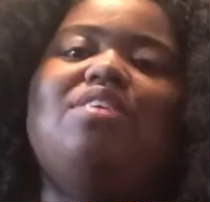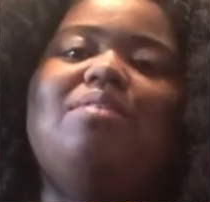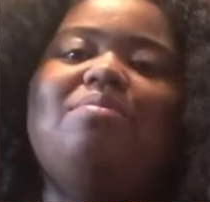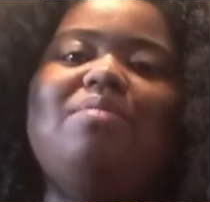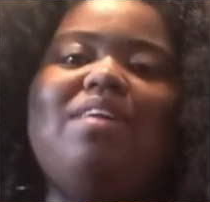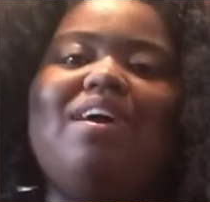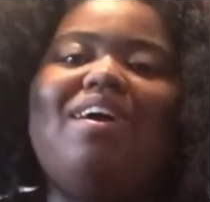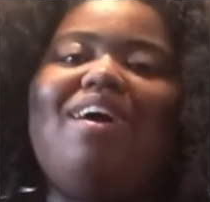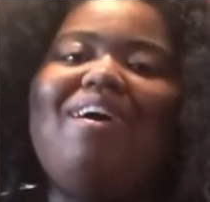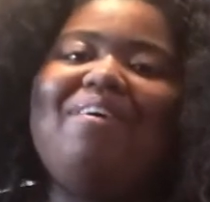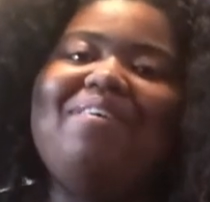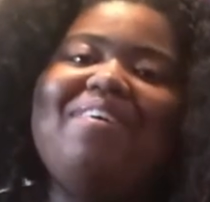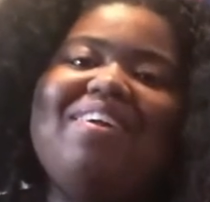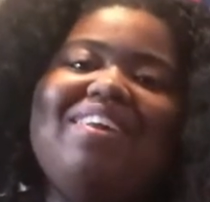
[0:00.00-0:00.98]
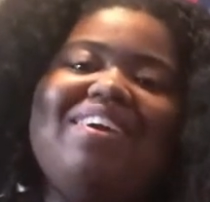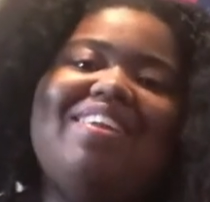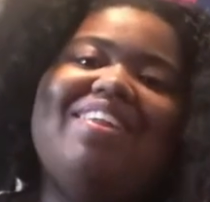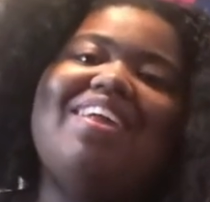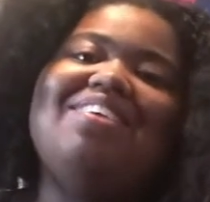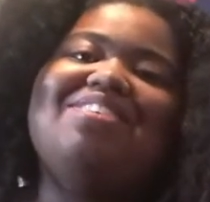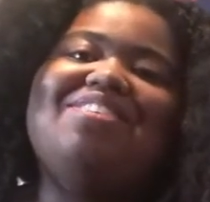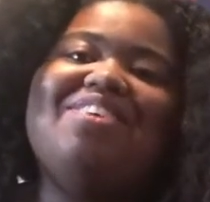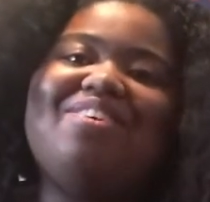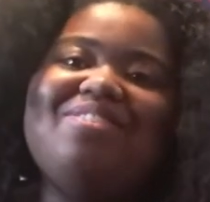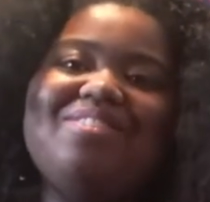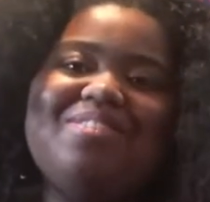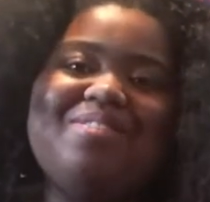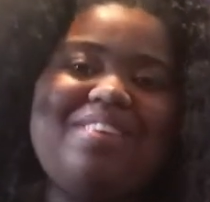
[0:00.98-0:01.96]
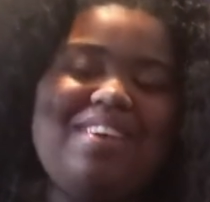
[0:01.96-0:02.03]
And I'm like, oh, really? That is so
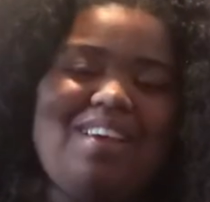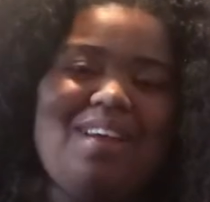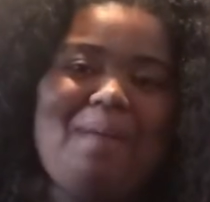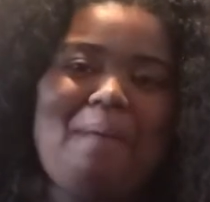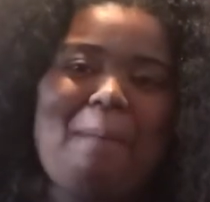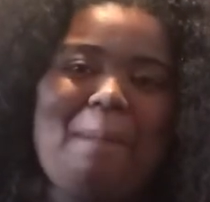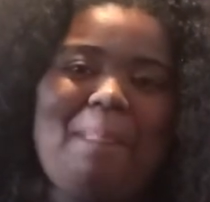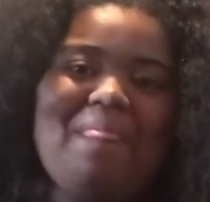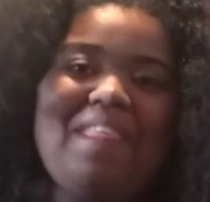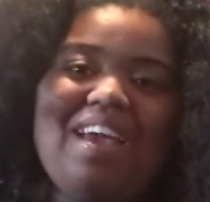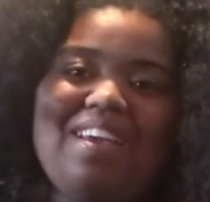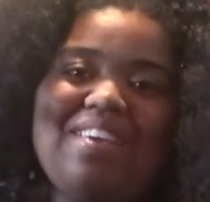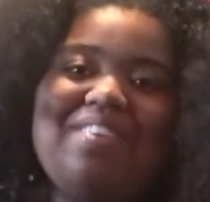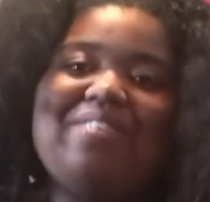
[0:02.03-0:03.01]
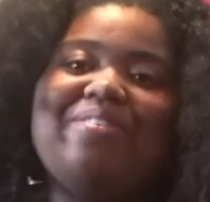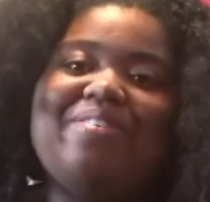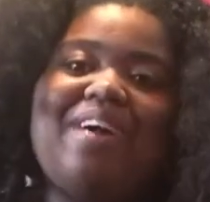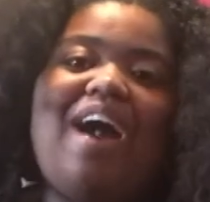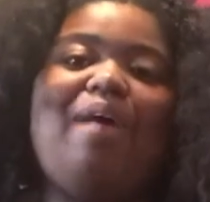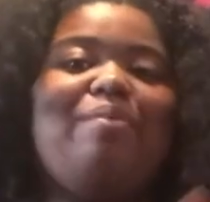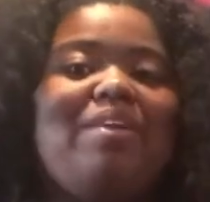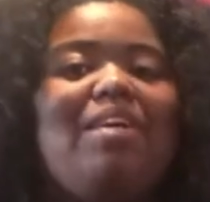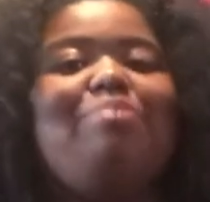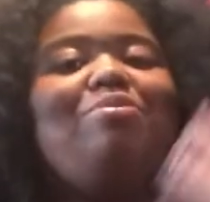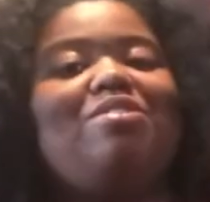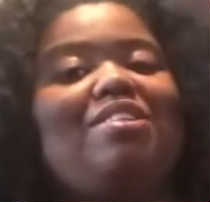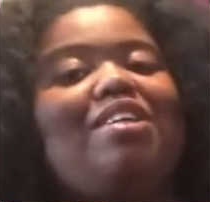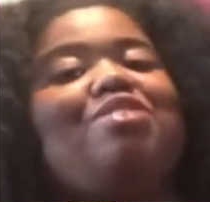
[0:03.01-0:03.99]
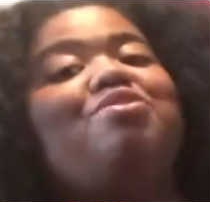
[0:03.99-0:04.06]
sweet. Thank you. I really
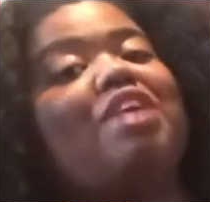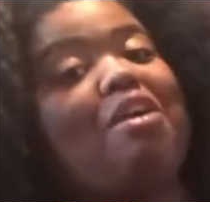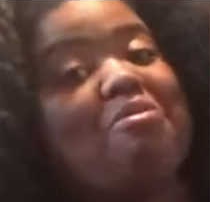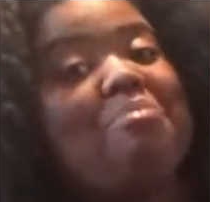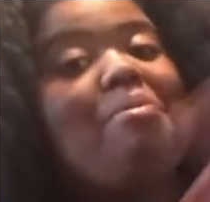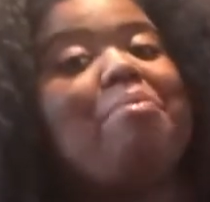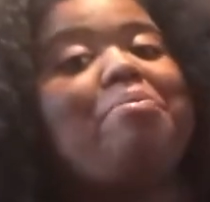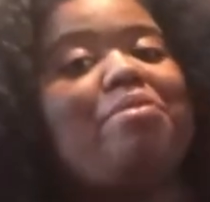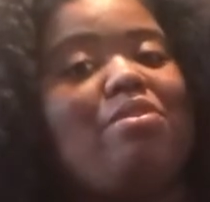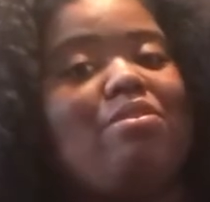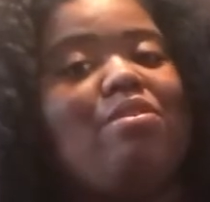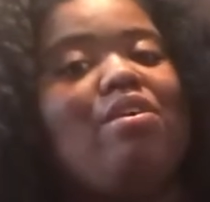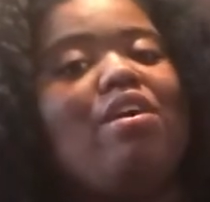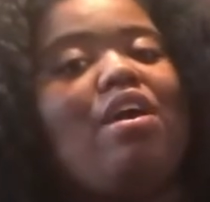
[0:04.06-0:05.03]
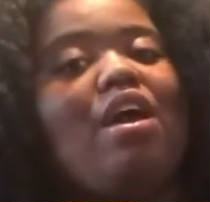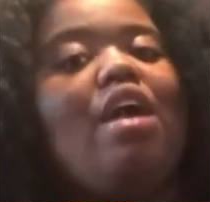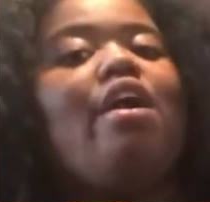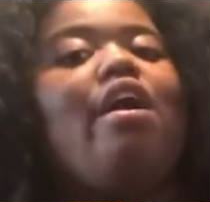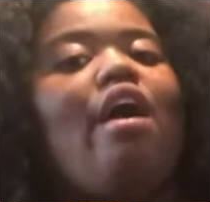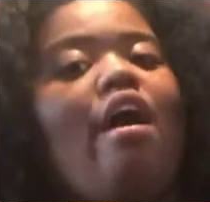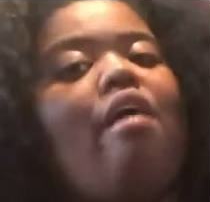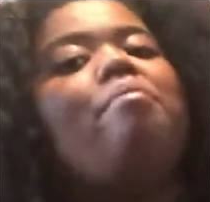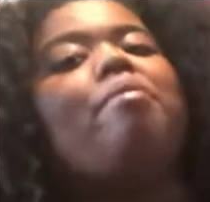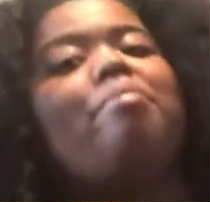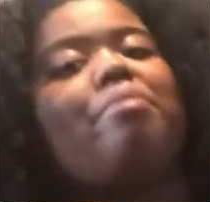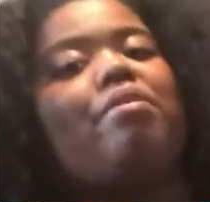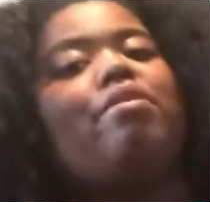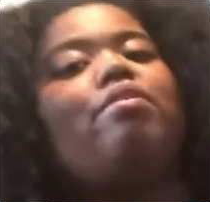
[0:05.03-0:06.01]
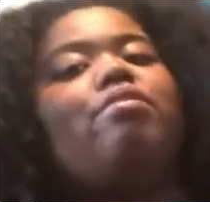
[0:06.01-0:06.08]
appreciate you. And I remember you. I
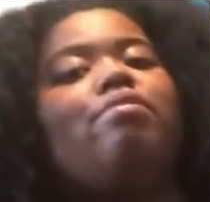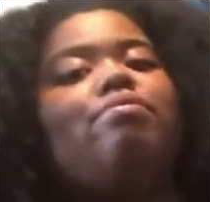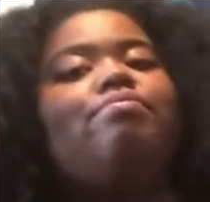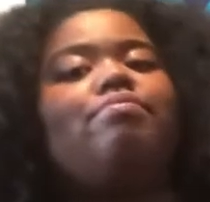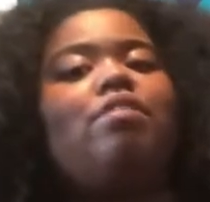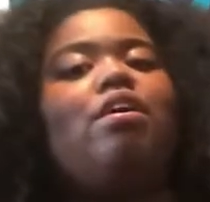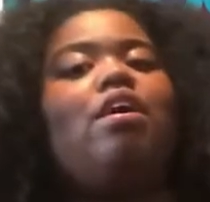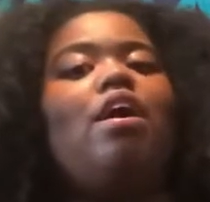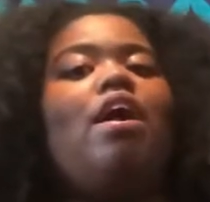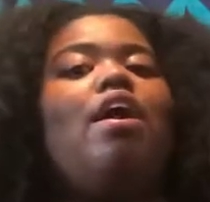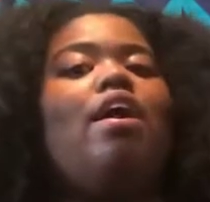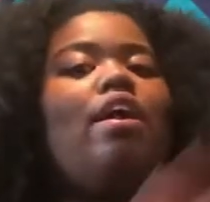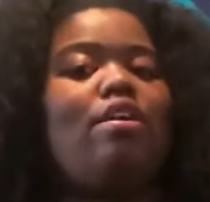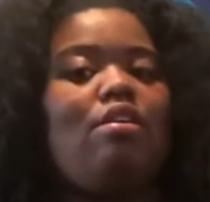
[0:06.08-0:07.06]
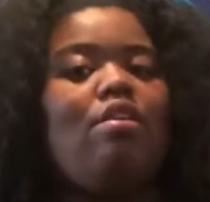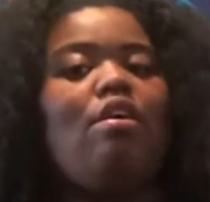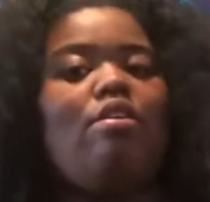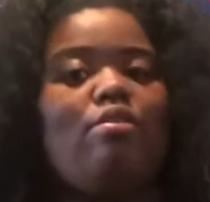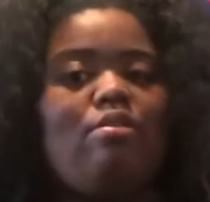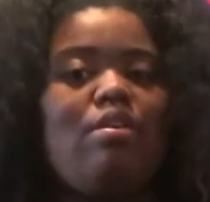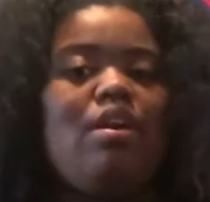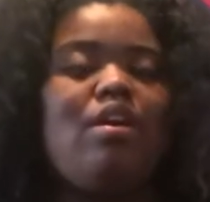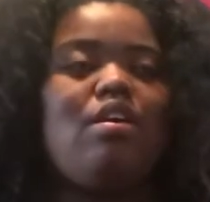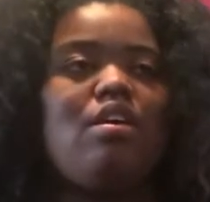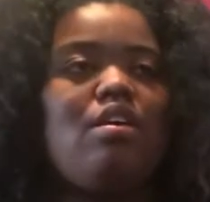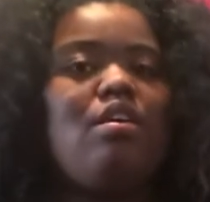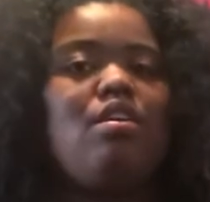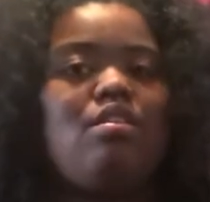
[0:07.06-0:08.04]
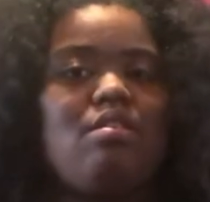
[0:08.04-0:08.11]
remember you. Here you go. You can,
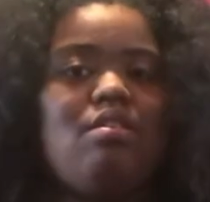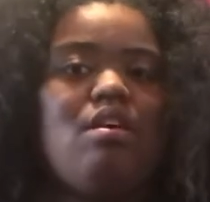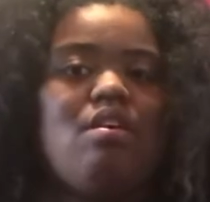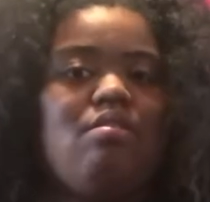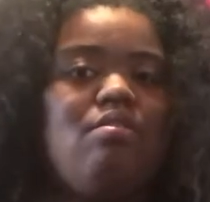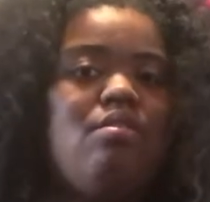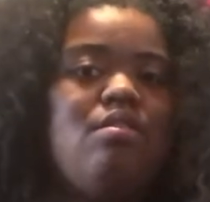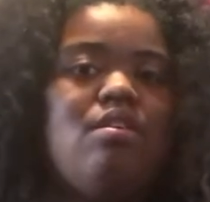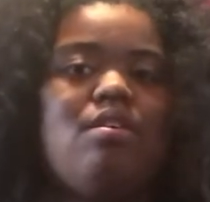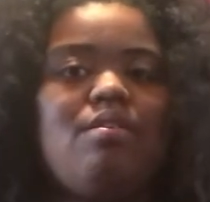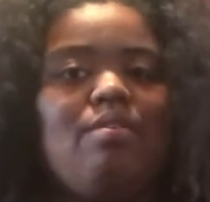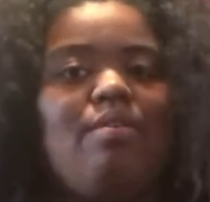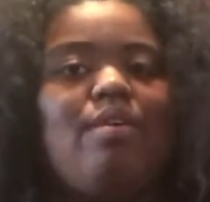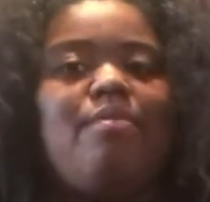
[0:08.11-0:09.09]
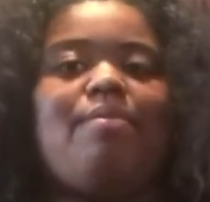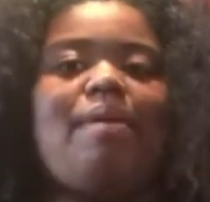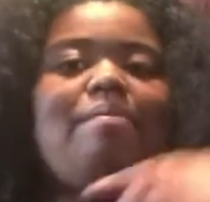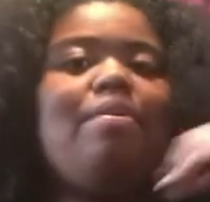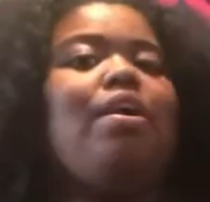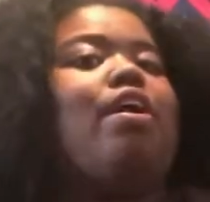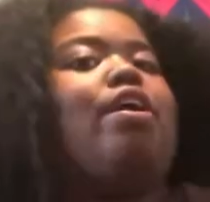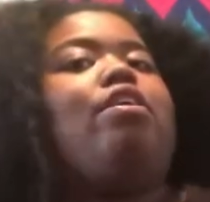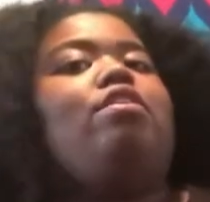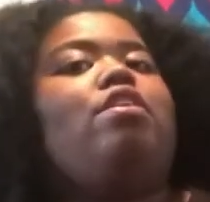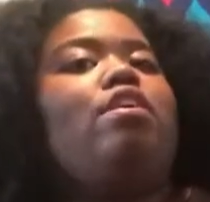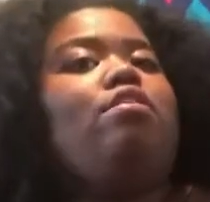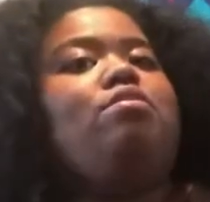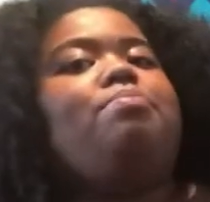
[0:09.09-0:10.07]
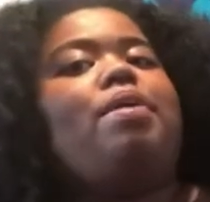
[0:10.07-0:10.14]
you know, whatever. Maybe, here,
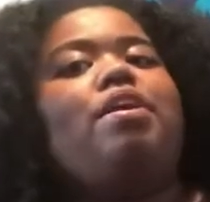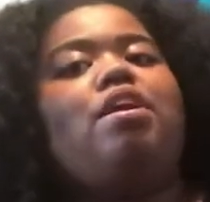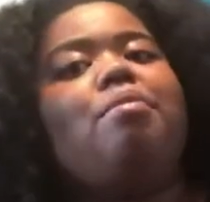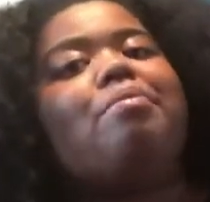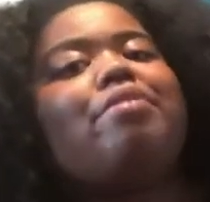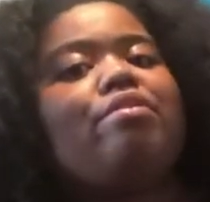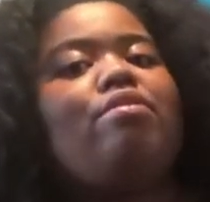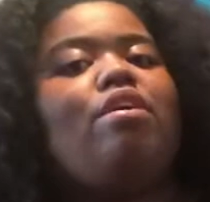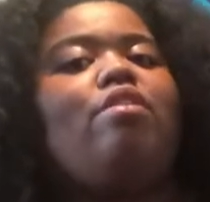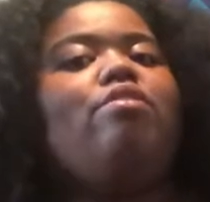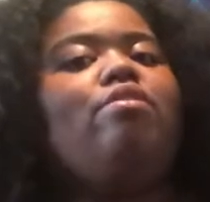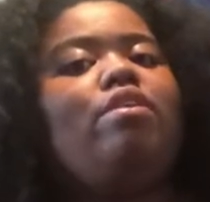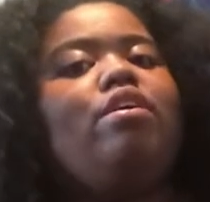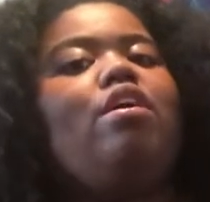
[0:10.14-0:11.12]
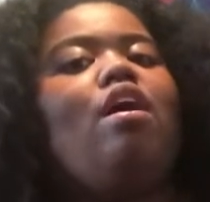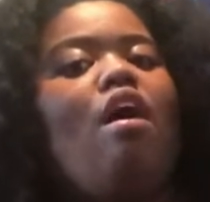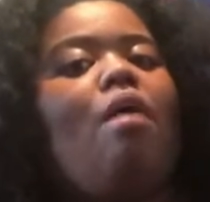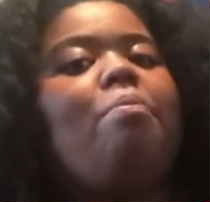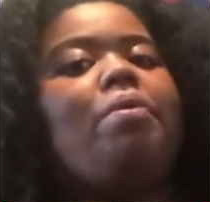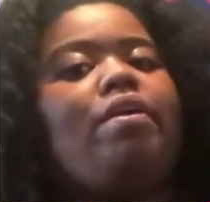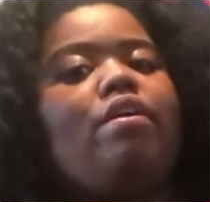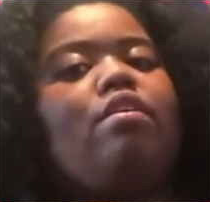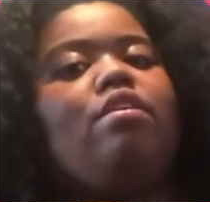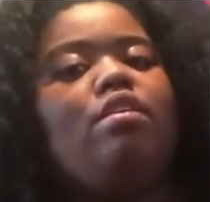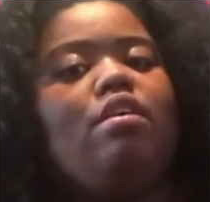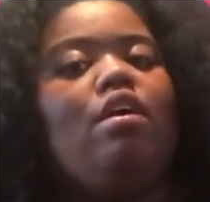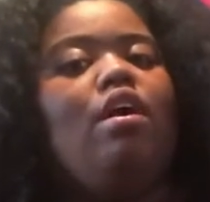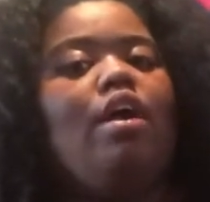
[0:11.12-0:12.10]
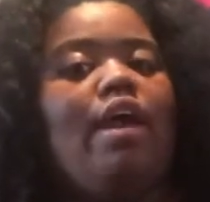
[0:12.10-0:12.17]
here's my number. You know, you can call me.
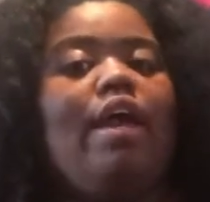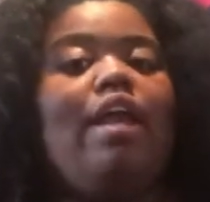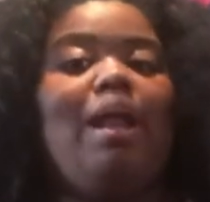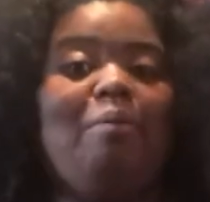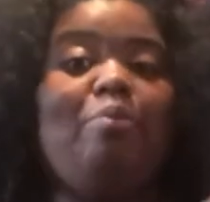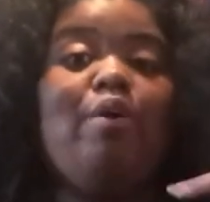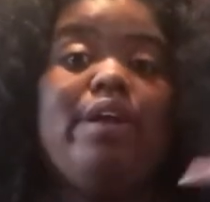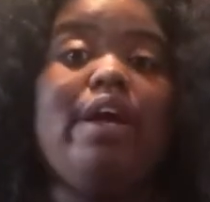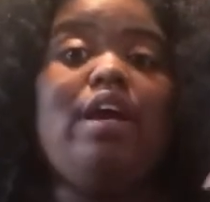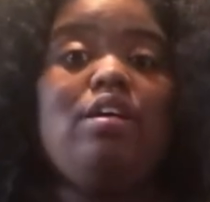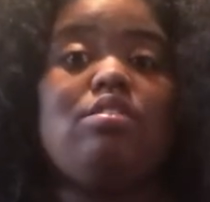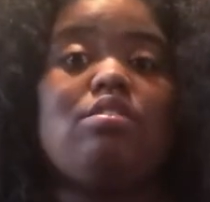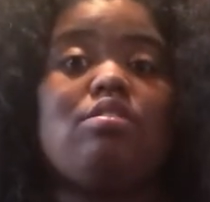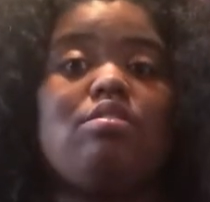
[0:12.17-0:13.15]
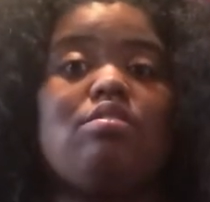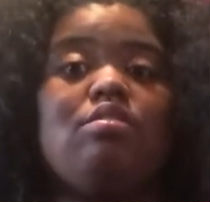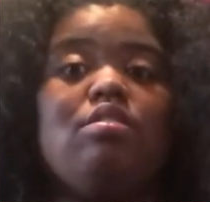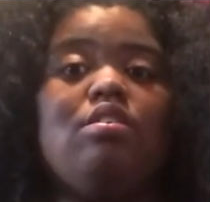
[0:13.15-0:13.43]
And I'm gonna answer.